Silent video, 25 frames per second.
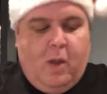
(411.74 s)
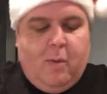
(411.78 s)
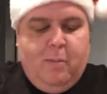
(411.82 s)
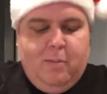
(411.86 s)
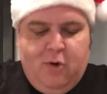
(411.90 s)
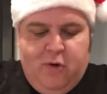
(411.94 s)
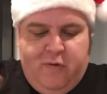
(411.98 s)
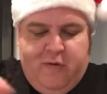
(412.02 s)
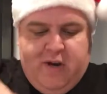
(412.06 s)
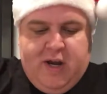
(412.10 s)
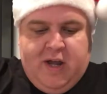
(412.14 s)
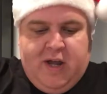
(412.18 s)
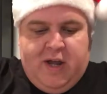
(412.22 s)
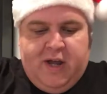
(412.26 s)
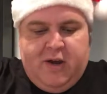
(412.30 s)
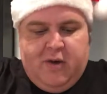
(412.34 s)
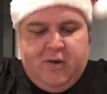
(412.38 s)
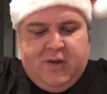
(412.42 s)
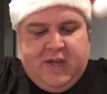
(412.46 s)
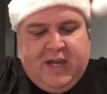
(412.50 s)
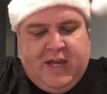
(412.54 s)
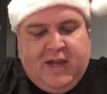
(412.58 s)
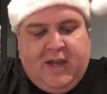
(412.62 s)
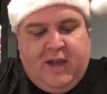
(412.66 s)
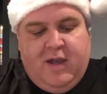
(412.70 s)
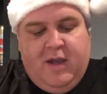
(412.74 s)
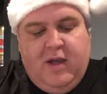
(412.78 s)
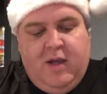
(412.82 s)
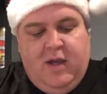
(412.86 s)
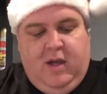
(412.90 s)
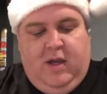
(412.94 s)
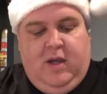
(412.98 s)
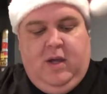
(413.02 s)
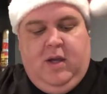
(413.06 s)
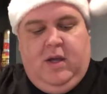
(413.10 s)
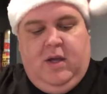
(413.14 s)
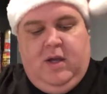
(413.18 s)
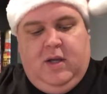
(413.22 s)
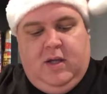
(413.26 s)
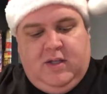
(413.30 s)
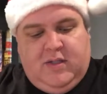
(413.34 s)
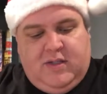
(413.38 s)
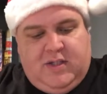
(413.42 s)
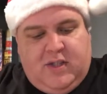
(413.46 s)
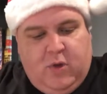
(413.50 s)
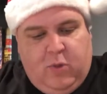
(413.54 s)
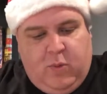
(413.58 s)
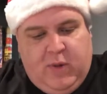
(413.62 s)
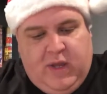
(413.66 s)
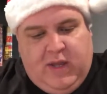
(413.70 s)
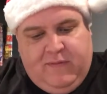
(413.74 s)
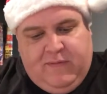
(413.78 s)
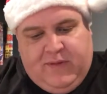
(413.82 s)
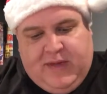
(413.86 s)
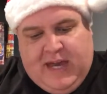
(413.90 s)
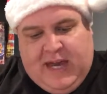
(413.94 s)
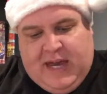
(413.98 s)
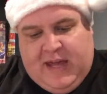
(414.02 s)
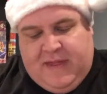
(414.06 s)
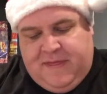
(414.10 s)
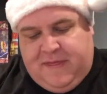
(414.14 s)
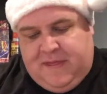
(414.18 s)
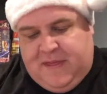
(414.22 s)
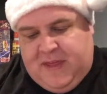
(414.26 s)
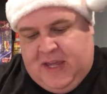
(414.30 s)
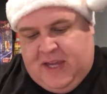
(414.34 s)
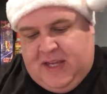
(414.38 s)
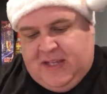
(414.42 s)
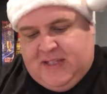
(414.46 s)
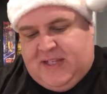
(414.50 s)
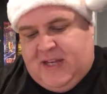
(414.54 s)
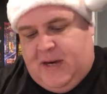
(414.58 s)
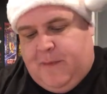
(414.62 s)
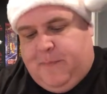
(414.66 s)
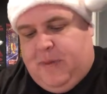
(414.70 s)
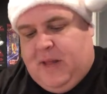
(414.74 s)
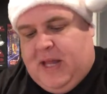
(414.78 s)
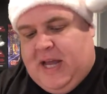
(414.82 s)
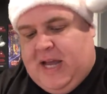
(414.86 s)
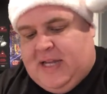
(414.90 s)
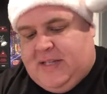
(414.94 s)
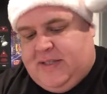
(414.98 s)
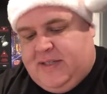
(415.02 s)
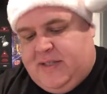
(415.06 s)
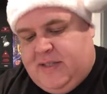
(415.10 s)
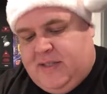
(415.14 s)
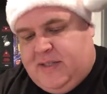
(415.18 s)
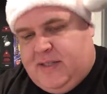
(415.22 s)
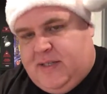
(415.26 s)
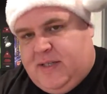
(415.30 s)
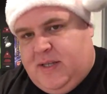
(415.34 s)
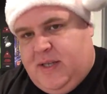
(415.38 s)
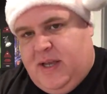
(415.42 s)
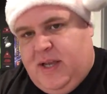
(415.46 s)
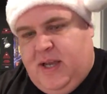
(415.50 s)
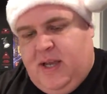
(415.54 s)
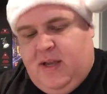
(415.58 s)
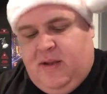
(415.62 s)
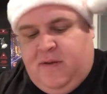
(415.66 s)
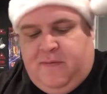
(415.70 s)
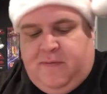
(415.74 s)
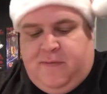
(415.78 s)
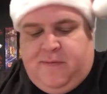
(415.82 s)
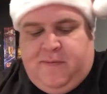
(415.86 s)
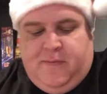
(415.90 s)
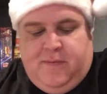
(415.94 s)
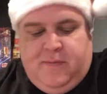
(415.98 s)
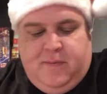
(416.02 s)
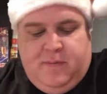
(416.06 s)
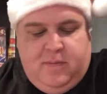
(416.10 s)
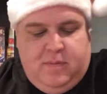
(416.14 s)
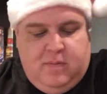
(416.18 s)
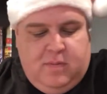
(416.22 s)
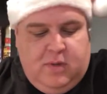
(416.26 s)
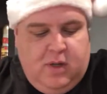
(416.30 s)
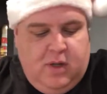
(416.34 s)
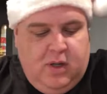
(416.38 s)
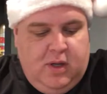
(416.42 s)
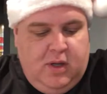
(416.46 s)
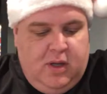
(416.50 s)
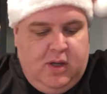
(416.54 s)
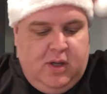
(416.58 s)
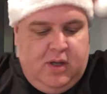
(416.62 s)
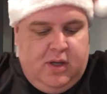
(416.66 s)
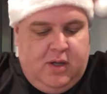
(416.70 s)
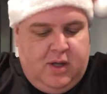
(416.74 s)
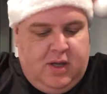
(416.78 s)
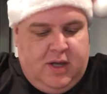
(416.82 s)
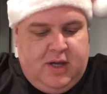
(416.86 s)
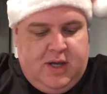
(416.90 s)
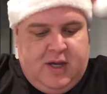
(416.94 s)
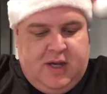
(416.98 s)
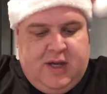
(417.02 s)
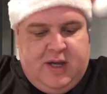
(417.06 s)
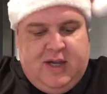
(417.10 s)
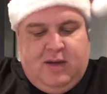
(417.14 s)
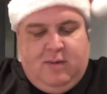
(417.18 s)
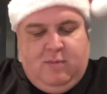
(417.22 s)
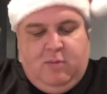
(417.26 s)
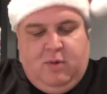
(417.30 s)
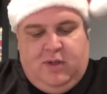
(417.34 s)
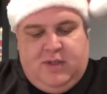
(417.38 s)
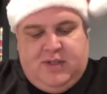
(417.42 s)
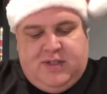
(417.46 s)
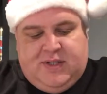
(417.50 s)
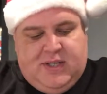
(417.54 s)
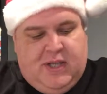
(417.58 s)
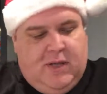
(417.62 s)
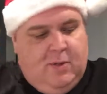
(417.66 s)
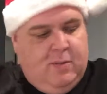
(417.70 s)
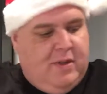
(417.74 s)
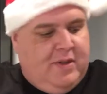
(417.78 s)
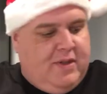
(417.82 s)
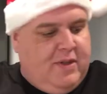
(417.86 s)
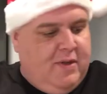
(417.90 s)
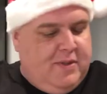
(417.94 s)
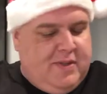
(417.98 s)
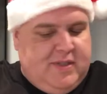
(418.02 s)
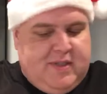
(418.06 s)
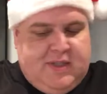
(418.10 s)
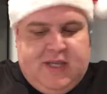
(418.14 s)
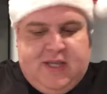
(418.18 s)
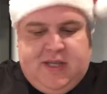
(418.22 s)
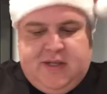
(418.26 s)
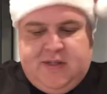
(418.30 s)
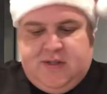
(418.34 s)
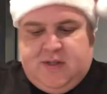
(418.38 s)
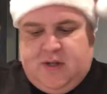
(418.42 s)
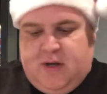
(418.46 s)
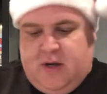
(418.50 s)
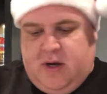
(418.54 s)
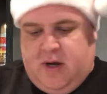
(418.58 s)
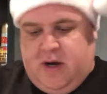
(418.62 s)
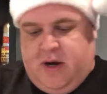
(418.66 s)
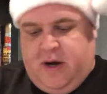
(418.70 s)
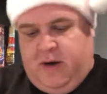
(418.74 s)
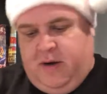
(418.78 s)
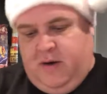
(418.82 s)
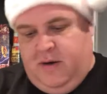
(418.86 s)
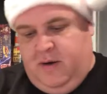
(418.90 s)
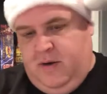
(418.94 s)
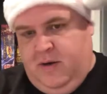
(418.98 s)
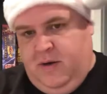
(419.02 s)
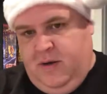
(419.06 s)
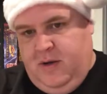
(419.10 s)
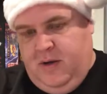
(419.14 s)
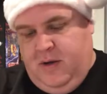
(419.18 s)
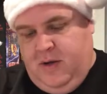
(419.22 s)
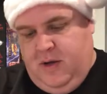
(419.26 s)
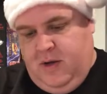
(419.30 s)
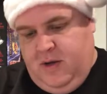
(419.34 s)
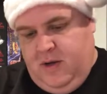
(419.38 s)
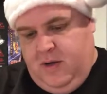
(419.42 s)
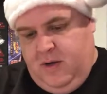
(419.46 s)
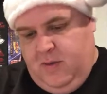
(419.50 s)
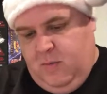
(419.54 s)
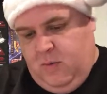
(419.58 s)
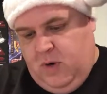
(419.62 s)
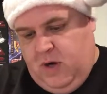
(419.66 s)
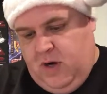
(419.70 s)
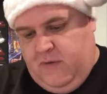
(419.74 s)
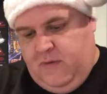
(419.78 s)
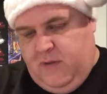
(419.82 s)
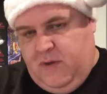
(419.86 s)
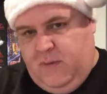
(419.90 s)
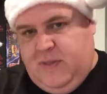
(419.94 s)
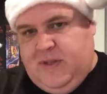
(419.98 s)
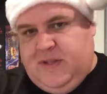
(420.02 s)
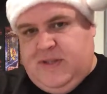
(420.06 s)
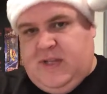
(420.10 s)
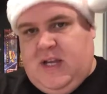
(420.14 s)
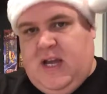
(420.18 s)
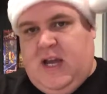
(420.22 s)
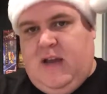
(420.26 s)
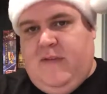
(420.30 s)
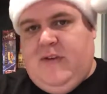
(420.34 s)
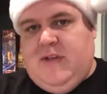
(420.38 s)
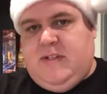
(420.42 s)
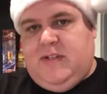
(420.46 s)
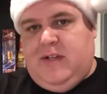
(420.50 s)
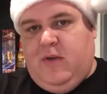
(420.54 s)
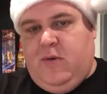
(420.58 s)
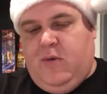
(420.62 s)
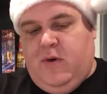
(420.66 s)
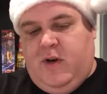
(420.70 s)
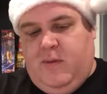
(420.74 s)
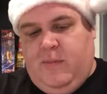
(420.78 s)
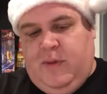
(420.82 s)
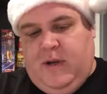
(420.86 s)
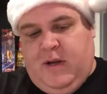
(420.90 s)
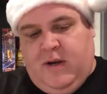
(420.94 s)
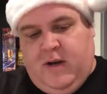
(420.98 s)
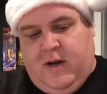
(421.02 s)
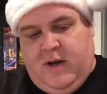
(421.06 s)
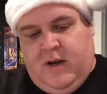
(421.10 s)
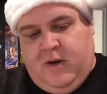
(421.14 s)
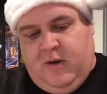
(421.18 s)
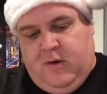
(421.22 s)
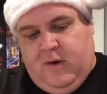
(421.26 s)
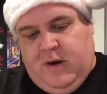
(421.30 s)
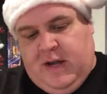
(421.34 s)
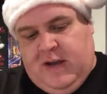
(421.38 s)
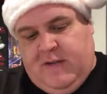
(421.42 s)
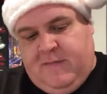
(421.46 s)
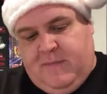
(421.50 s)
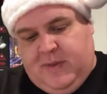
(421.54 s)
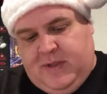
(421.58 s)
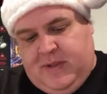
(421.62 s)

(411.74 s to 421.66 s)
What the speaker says: Moving on, okay. So we've got things in a plastic sleeve. And we'll see what those things are. One of them is obviously going to be an autograph,